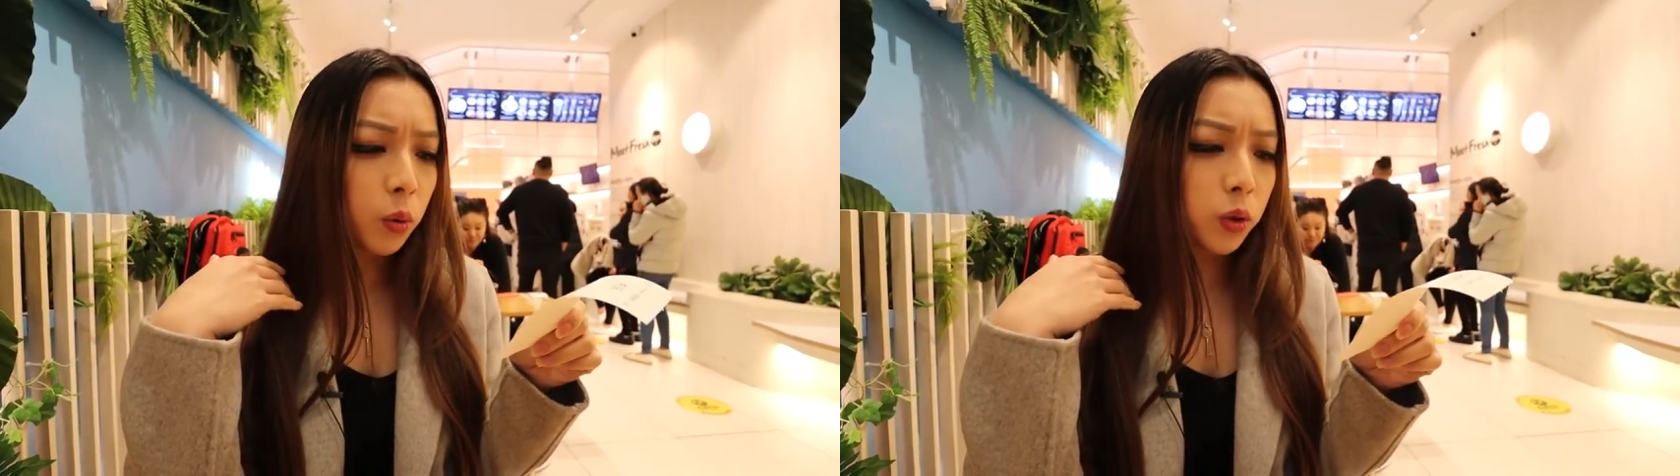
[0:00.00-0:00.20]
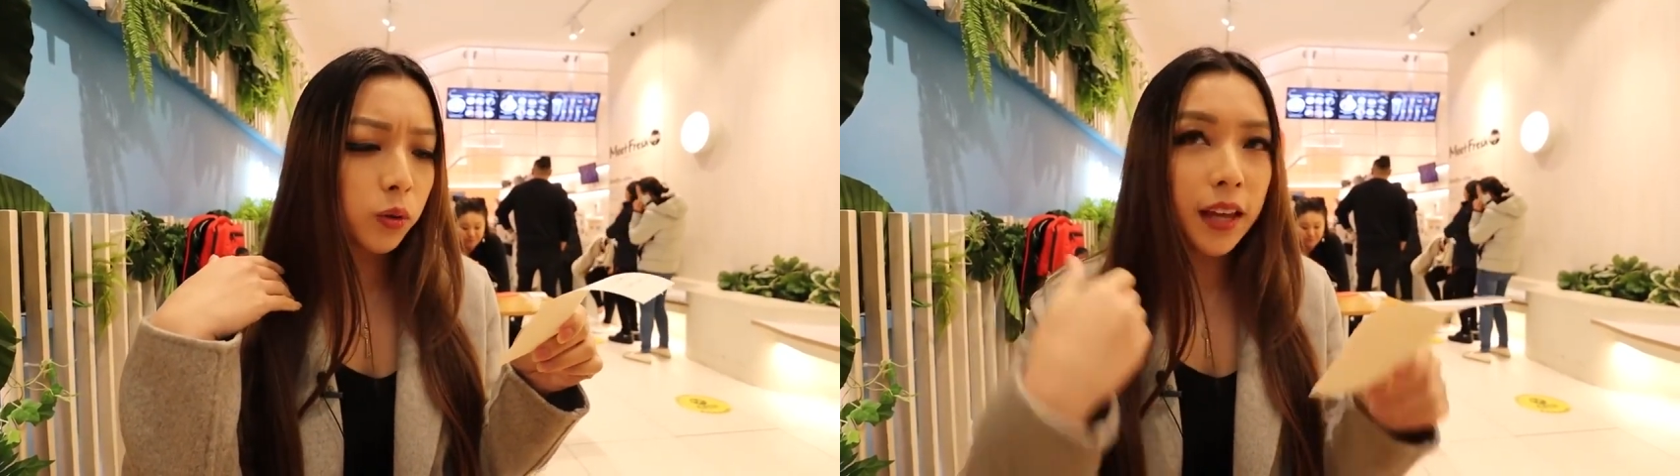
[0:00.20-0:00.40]

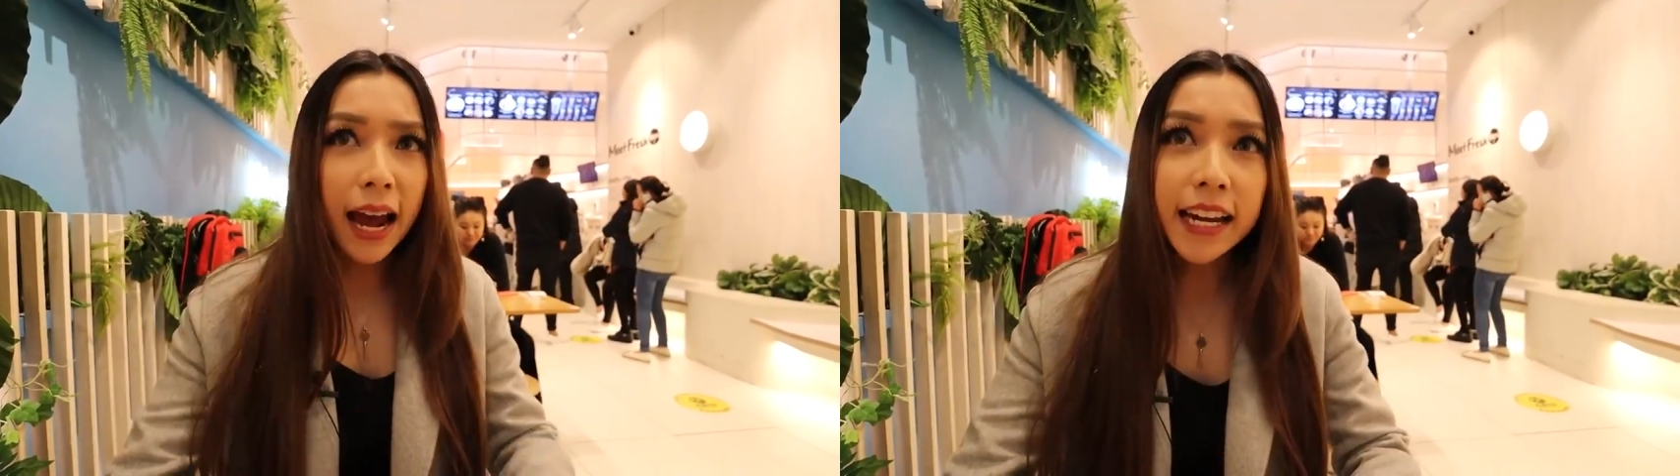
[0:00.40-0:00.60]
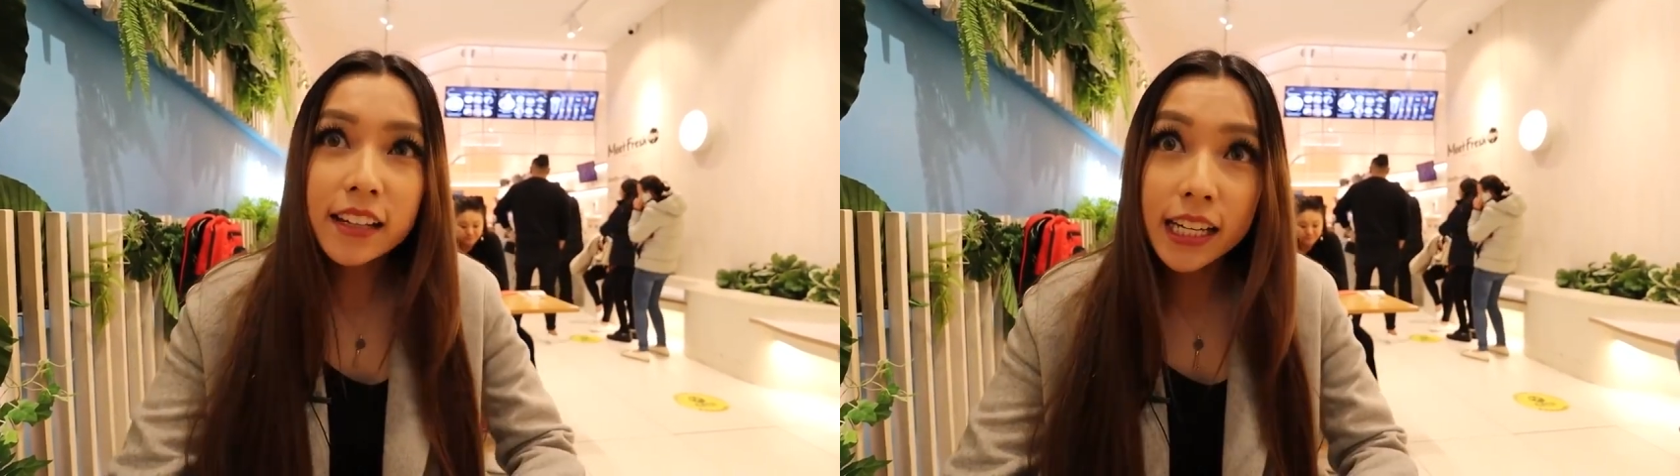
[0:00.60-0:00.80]
which was
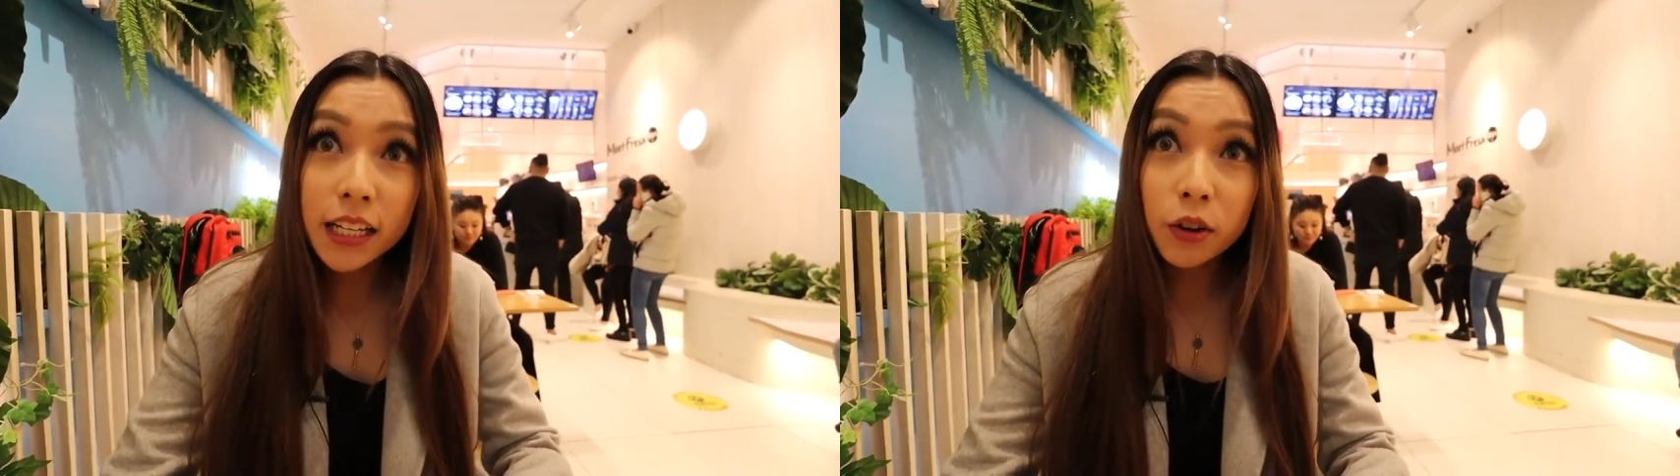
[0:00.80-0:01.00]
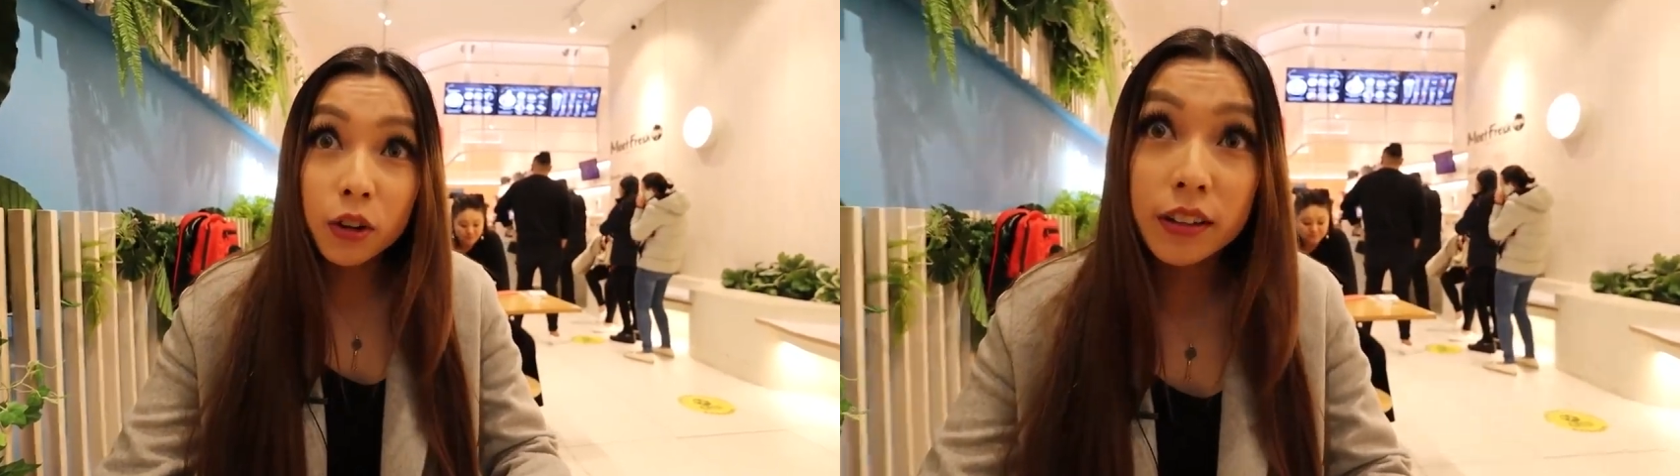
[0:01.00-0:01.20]

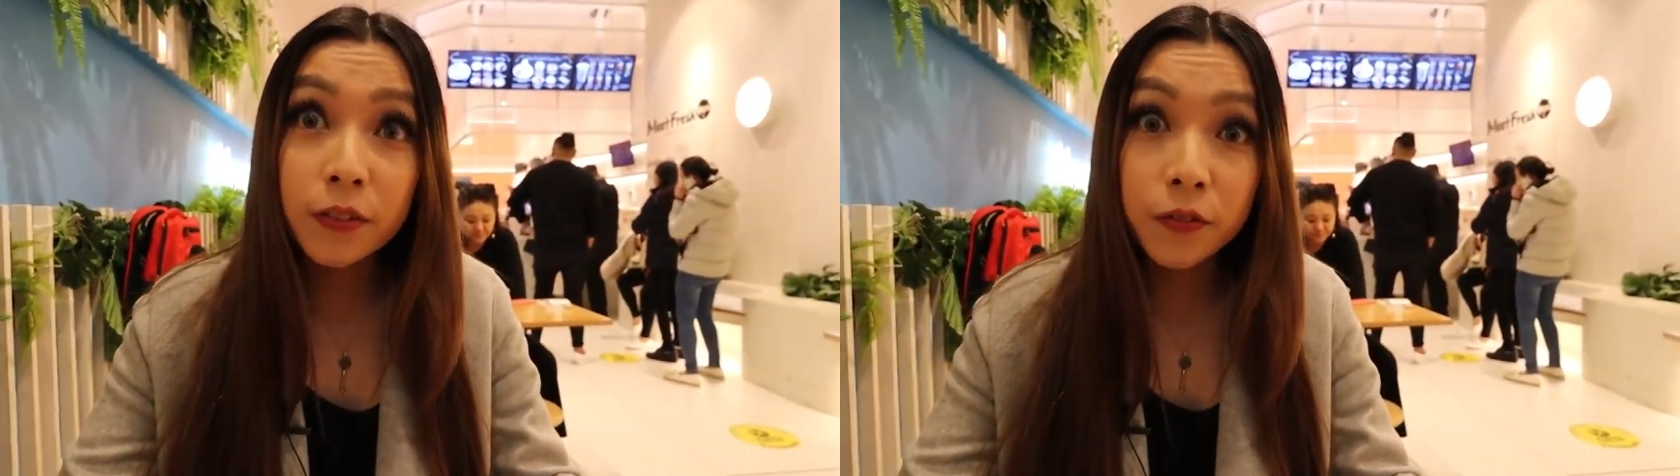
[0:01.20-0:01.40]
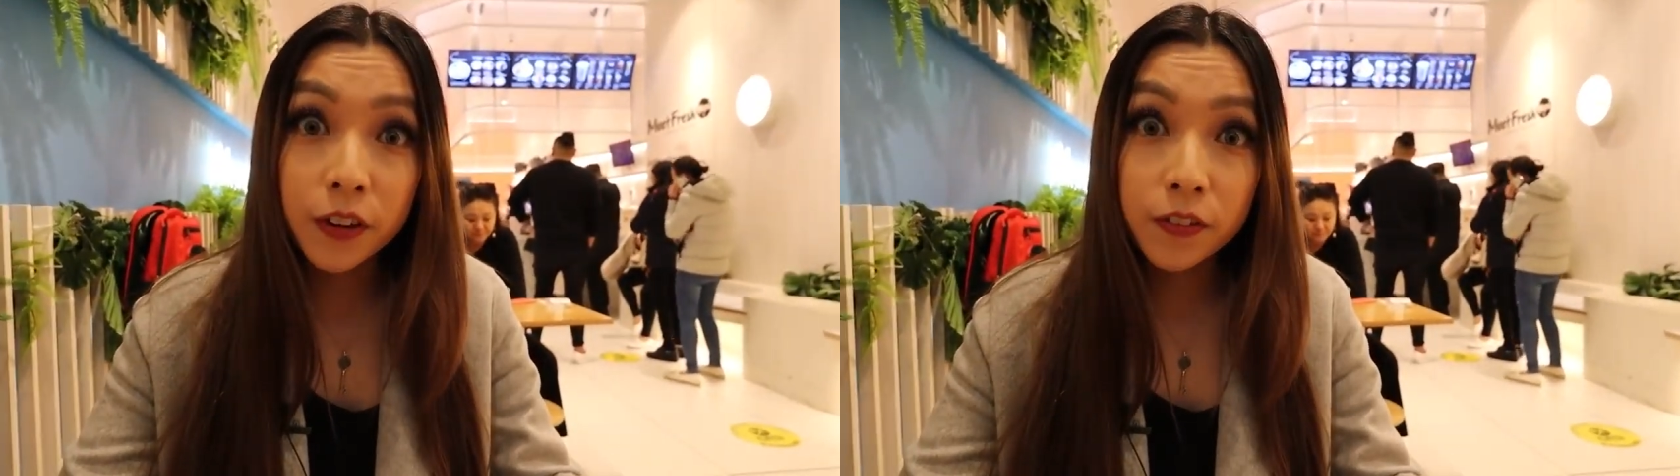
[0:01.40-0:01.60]

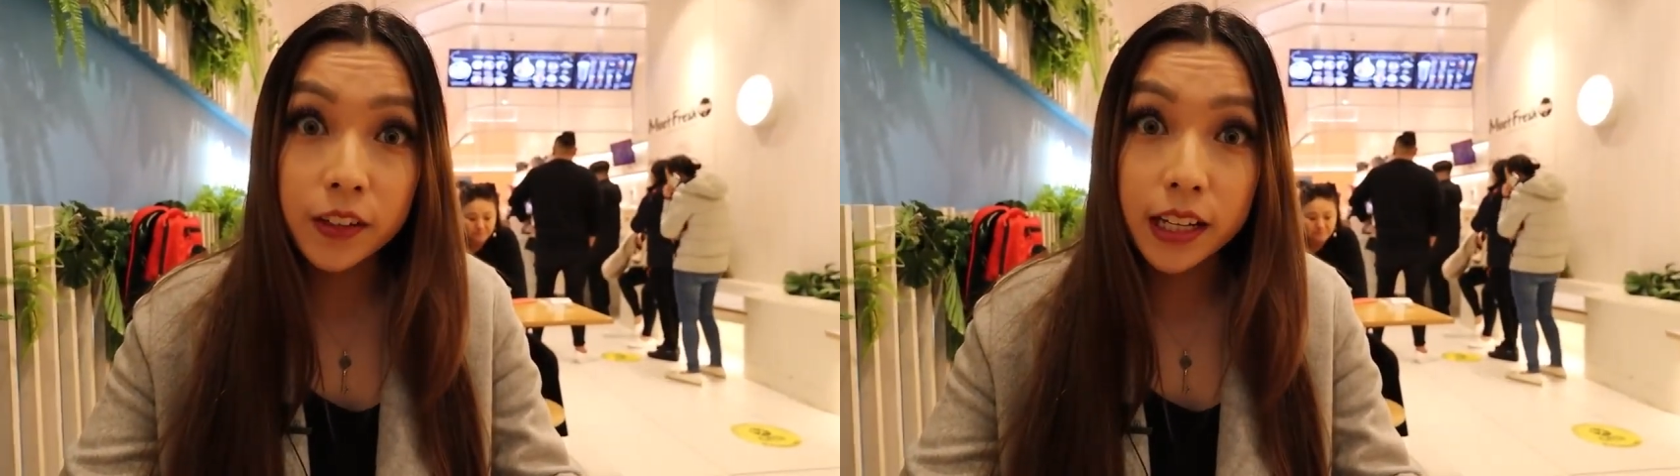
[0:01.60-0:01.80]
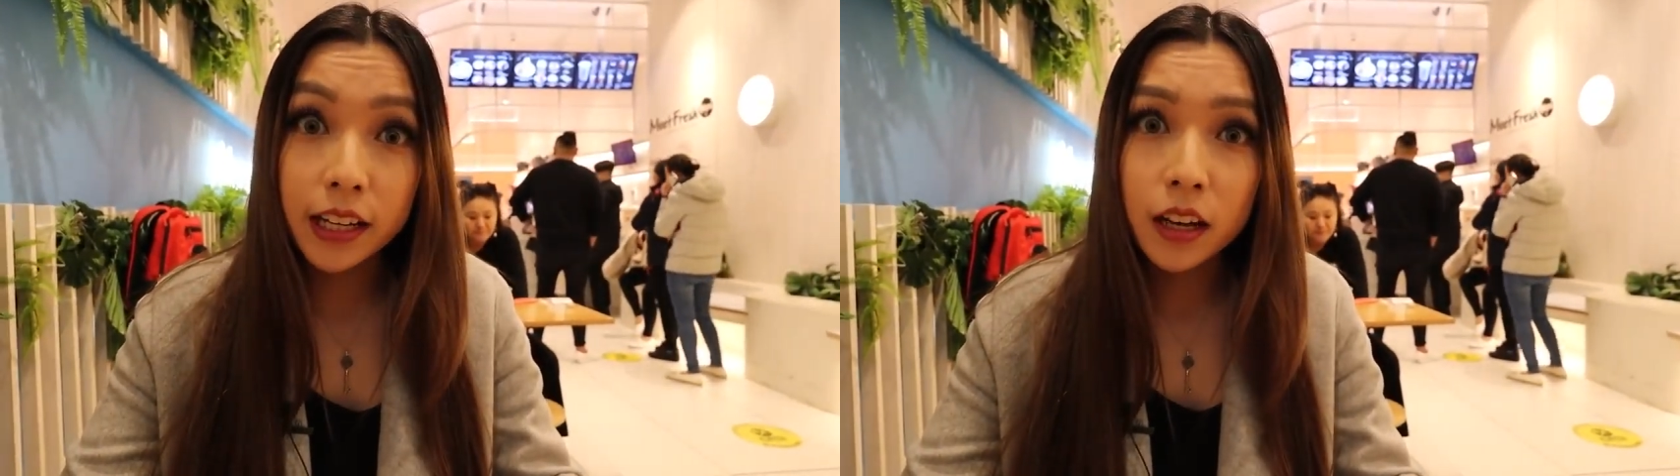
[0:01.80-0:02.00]

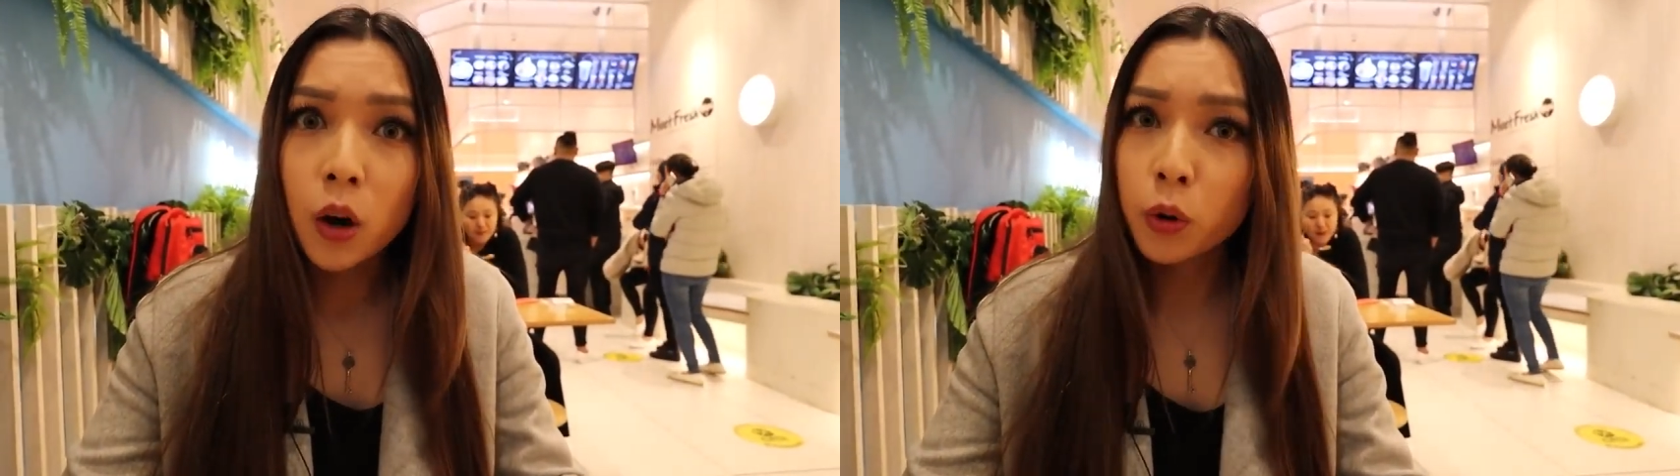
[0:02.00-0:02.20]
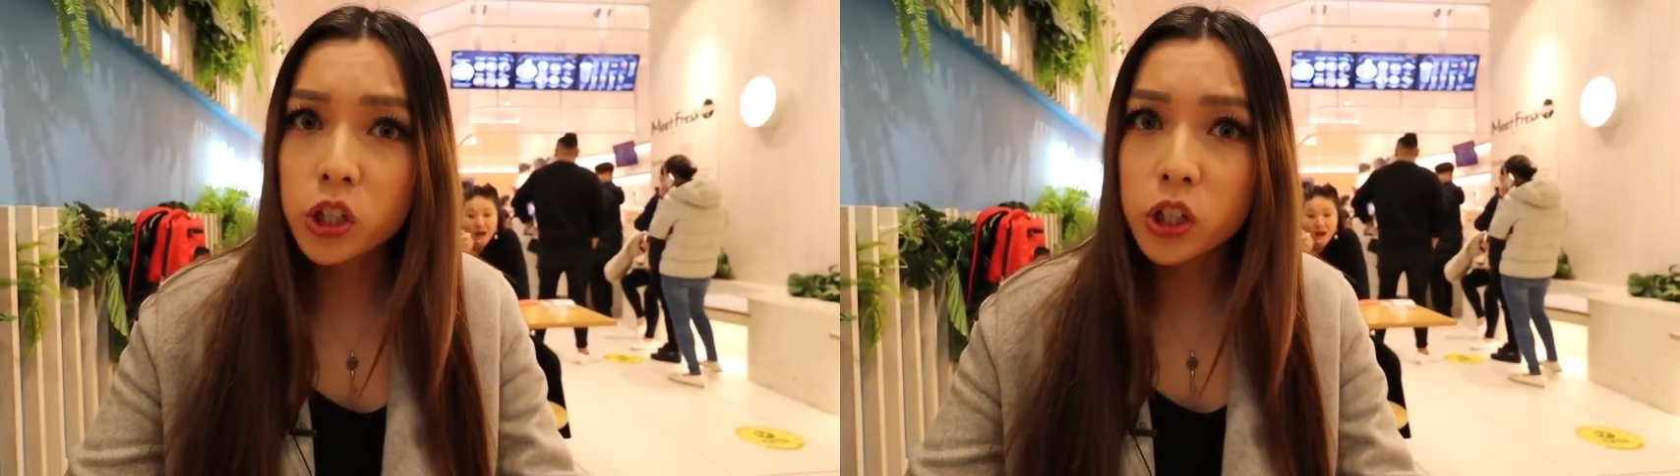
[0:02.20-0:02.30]
$18.50,